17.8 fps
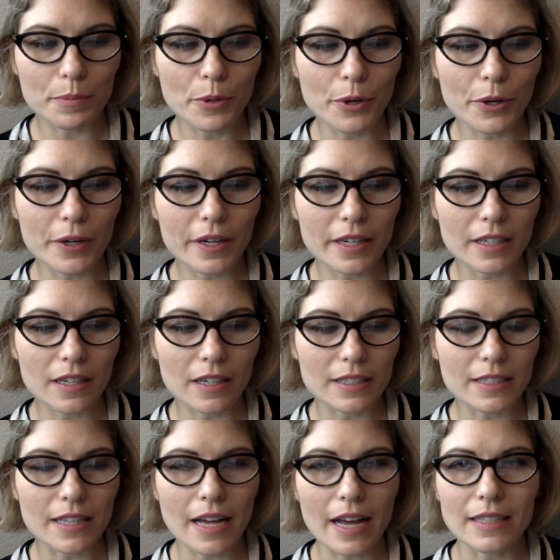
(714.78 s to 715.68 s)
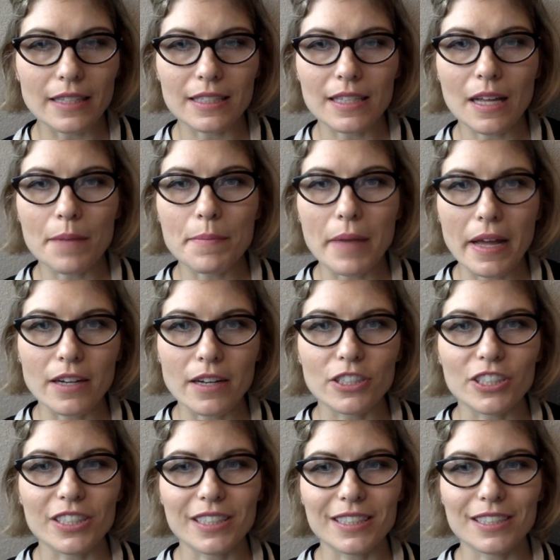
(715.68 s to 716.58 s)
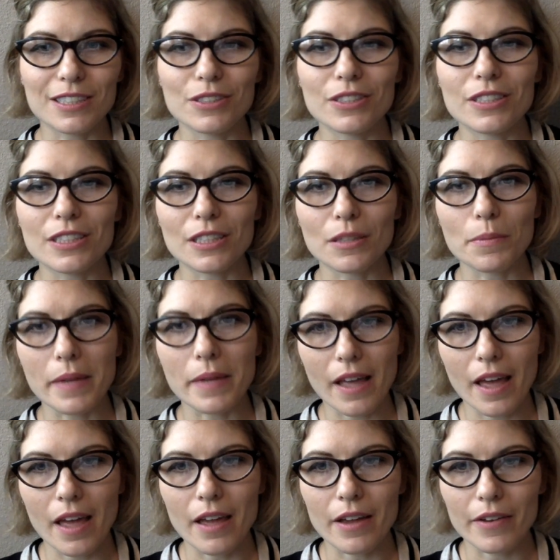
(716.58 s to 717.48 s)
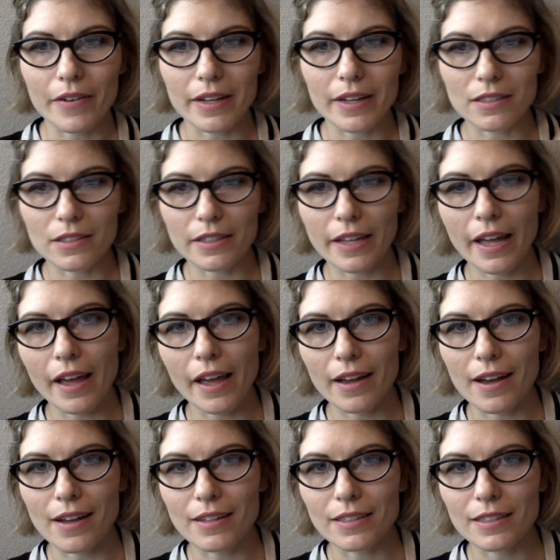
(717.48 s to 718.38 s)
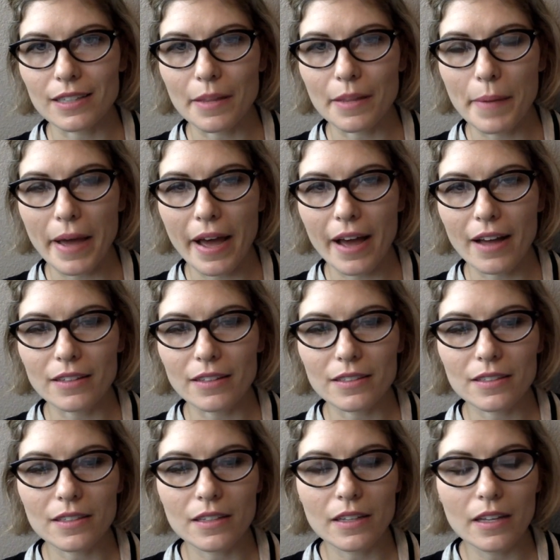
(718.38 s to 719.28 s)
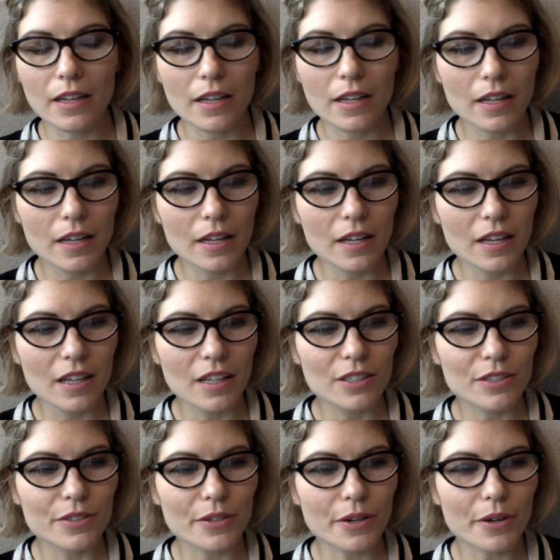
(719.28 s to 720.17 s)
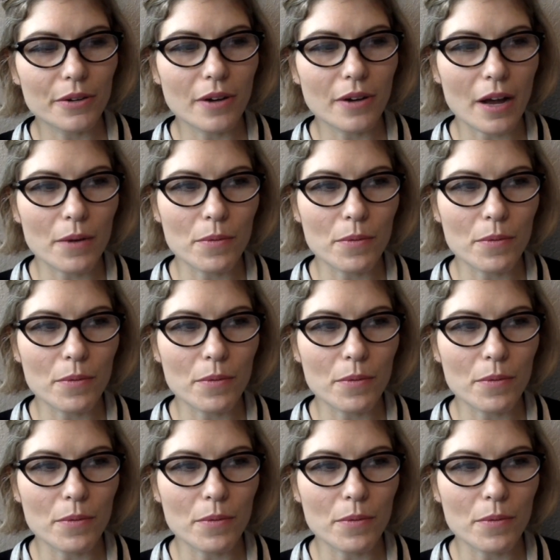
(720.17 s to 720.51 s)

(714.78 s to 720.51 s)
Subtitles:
putting aside some energy to still be angry and to hang on to the past. So I